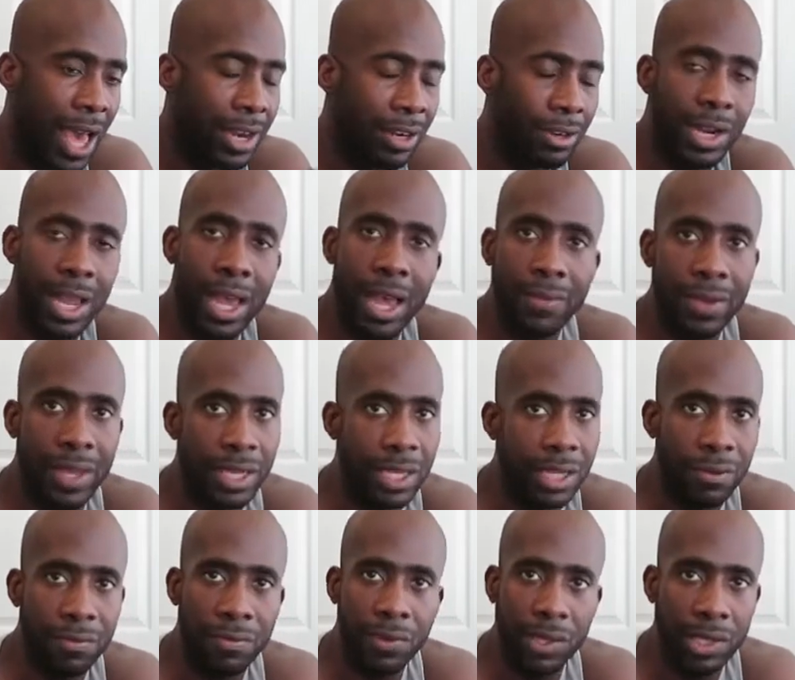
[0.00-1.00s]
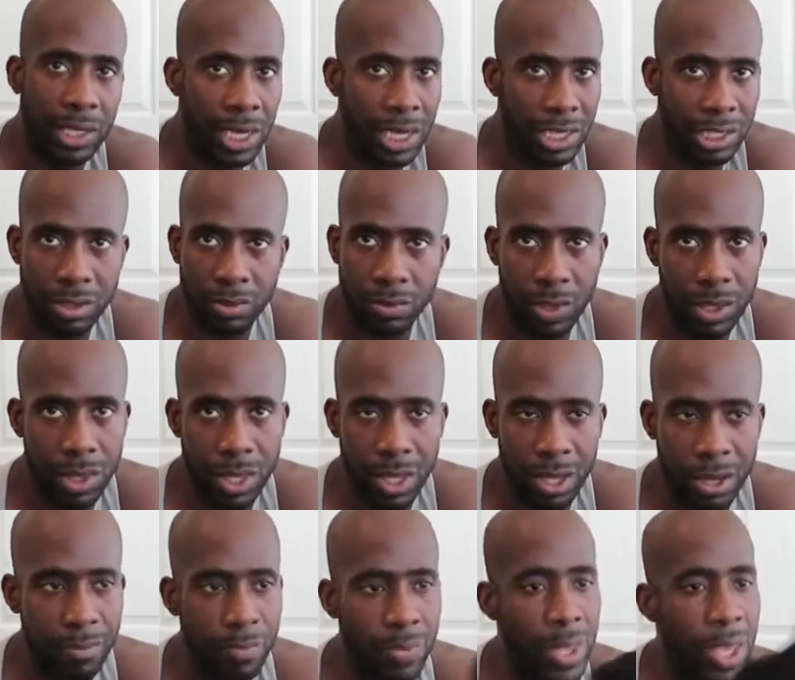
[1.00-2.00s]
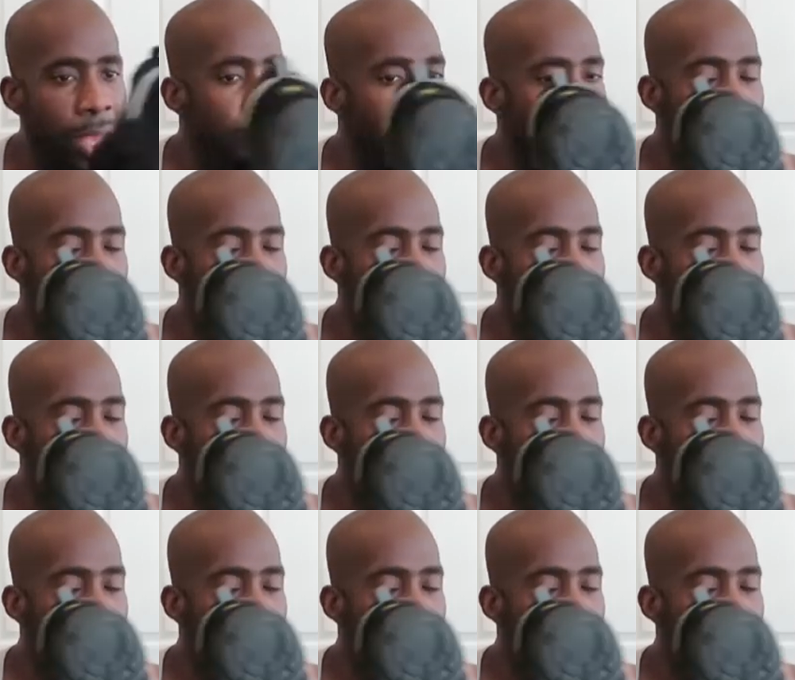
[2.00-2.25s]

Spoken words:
I don't have any affiliation with them.